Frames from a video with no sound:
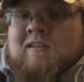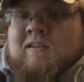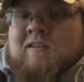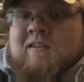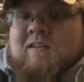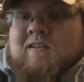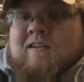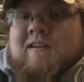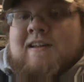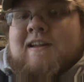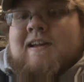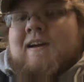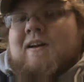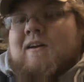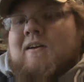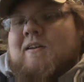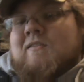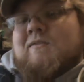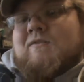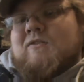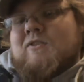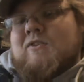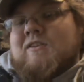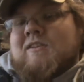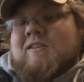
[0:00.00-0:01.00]
Now,
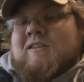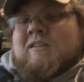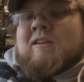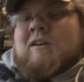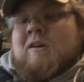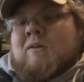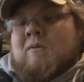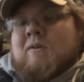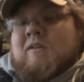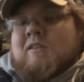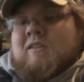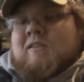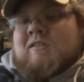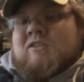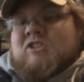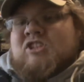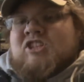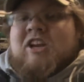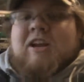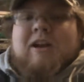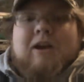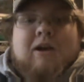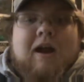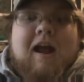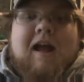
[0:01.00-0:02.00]
if you can deal with
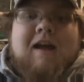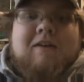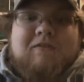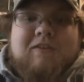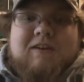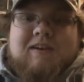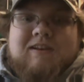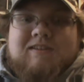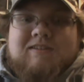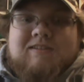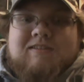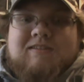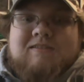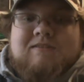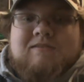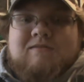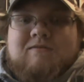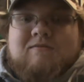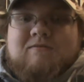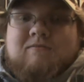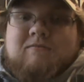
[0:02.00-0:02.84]
shit graphics,